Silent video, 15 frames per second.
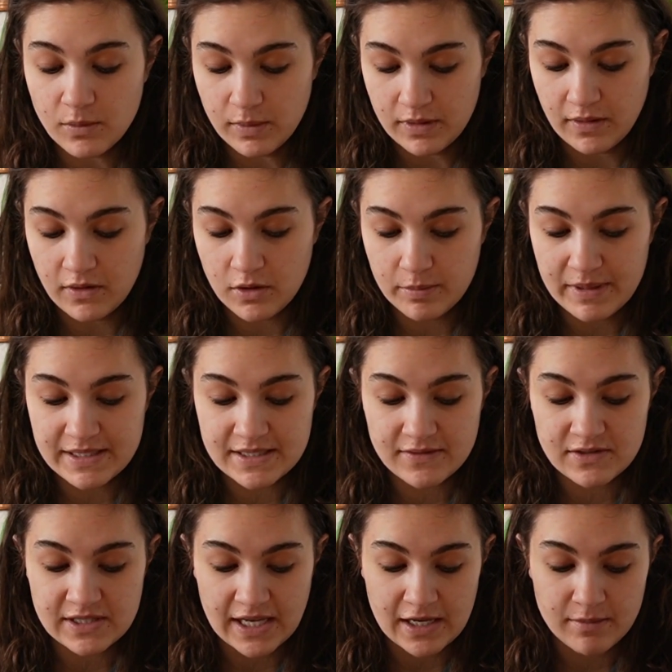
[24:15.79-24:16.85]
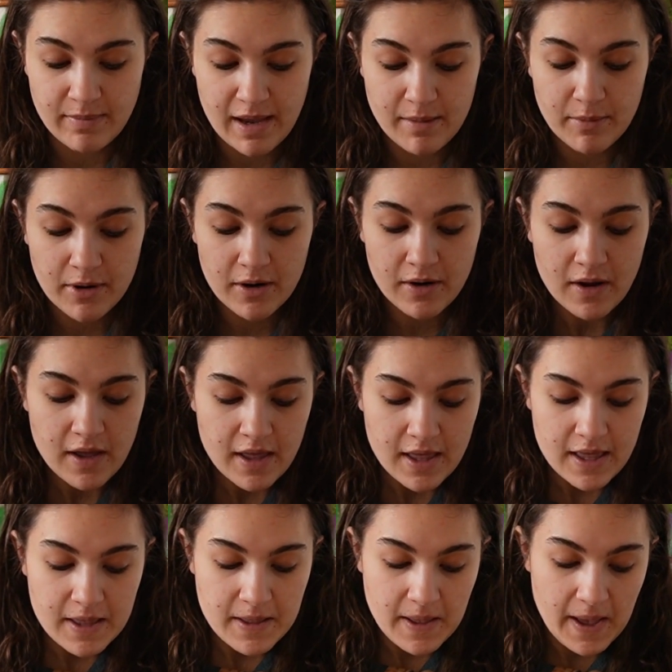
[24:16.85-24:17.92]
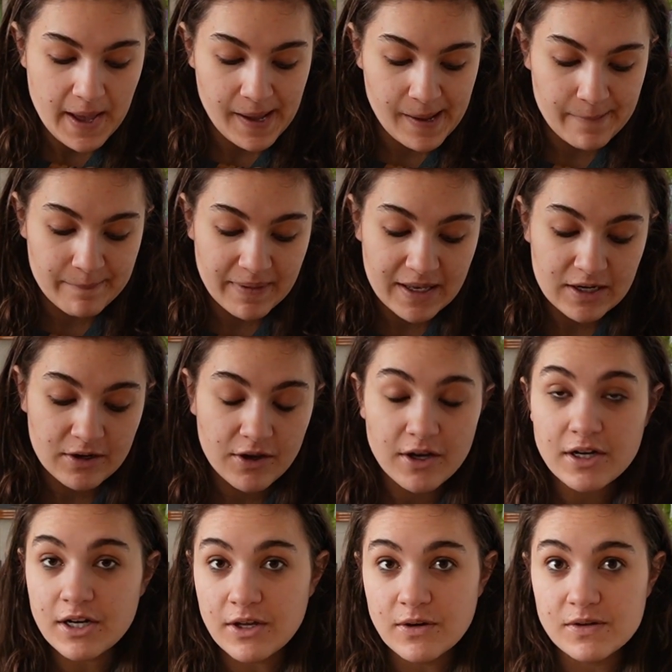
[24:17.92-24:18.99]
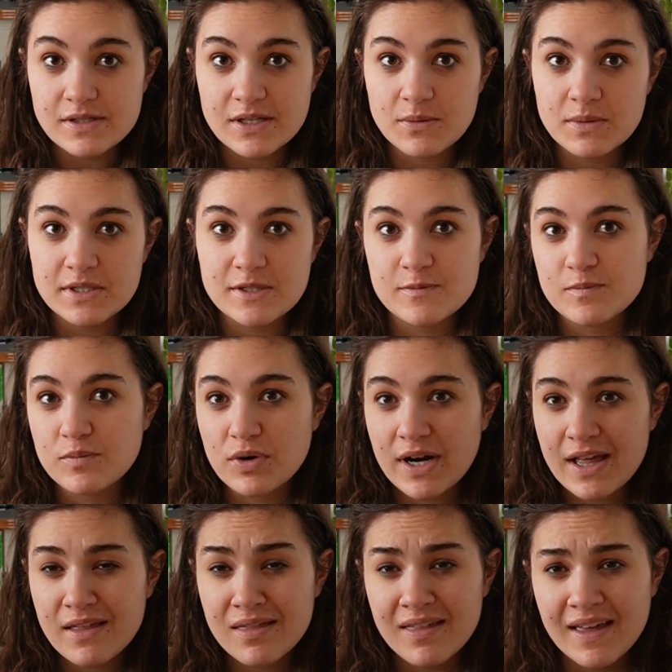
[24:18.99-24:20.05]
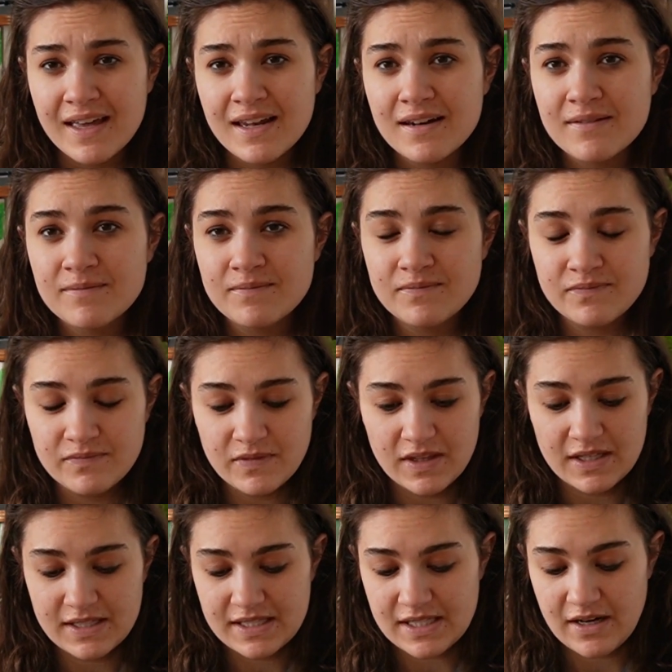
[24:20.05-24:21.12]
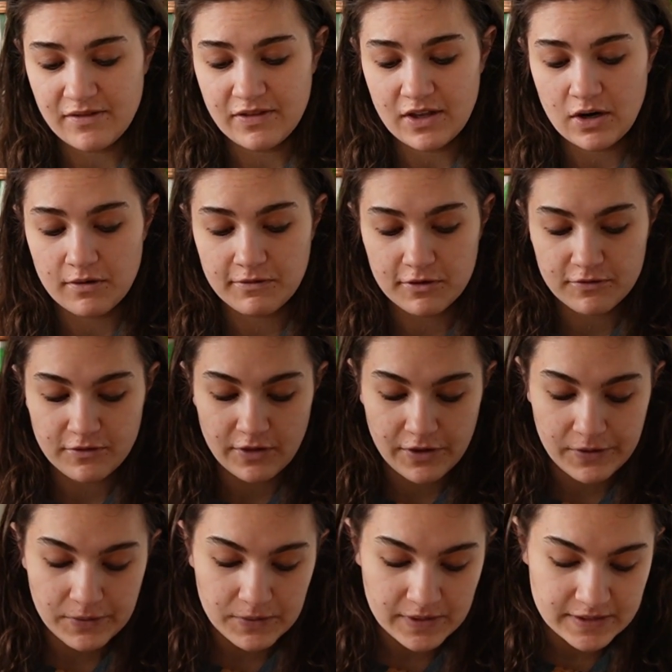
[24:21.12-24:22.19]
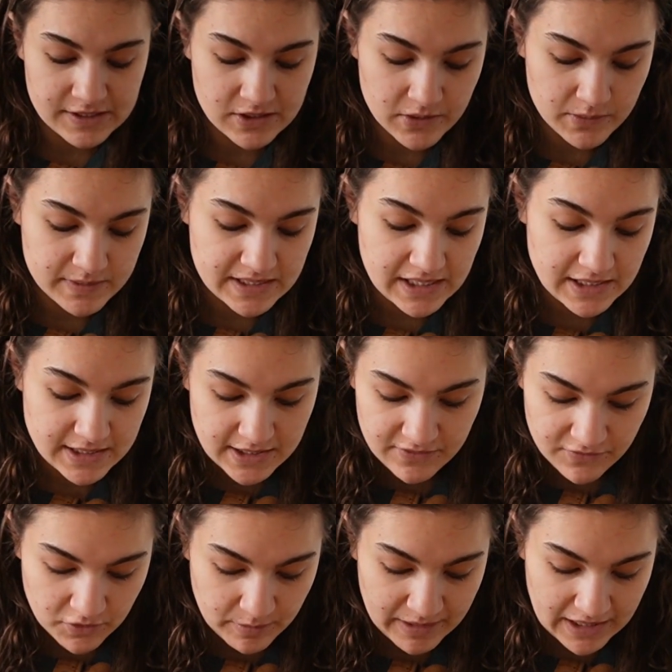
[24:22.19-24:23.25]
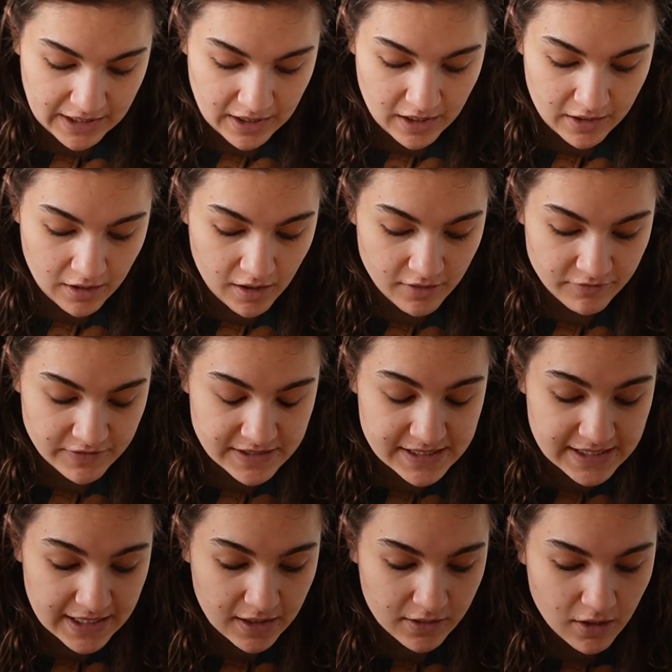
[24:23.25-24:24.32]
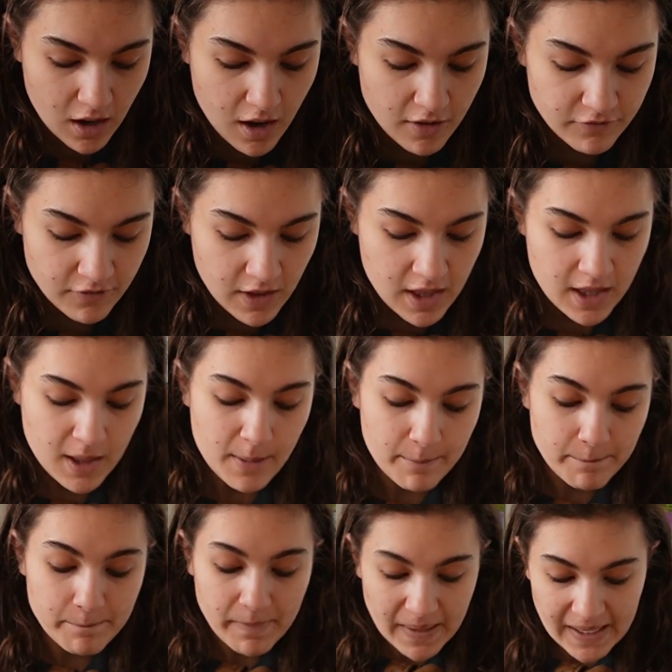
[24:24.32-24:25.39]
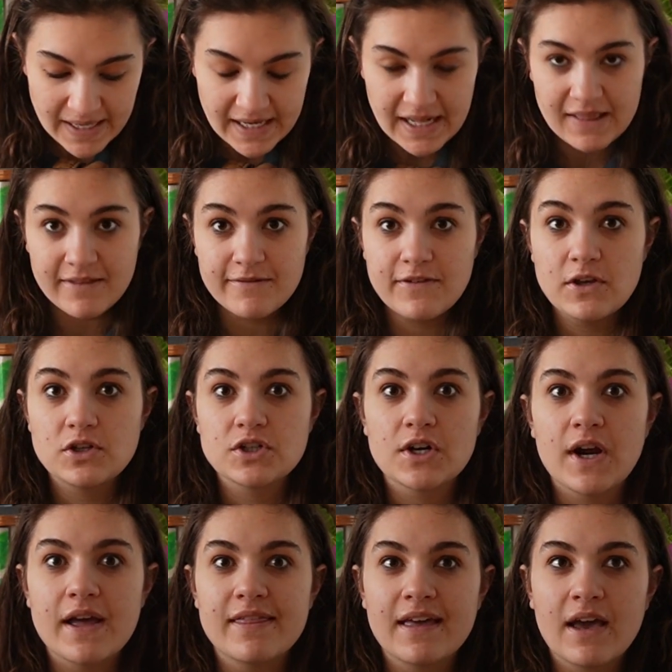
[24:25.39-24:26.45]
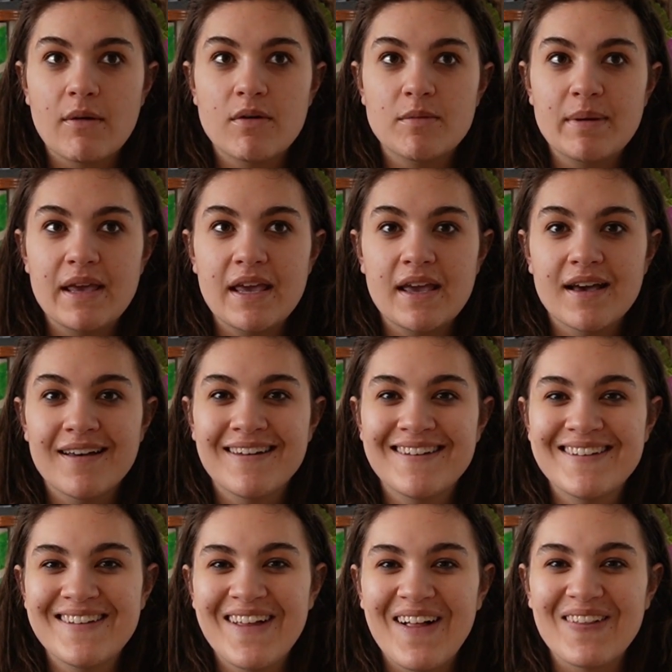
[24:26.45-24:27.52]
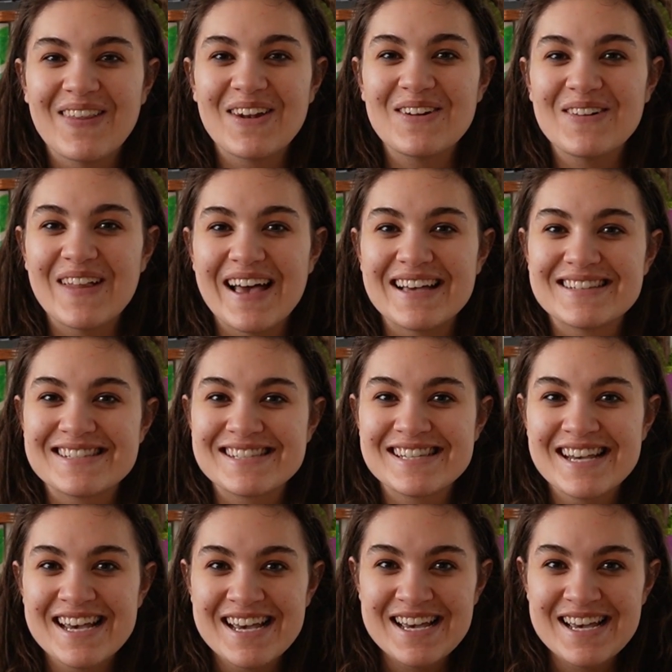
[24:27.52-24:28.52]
with a little piece of sandpaper. In good news, it was pretty thin, the stuff that overflowed, and so it was easy for me to cut off and sand off. But in the future, I think I would be a little less,